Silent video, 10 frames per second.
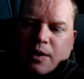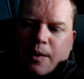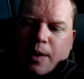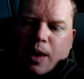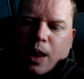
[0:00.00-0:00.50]

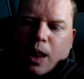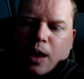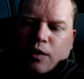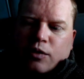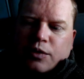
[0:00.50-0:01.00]

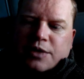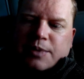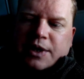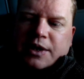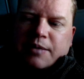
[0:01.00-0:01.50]
all these
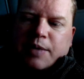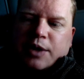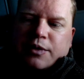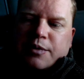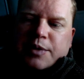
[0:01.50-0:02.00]
bleeding
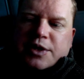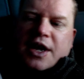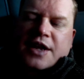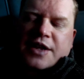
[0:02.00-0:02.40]
model numbers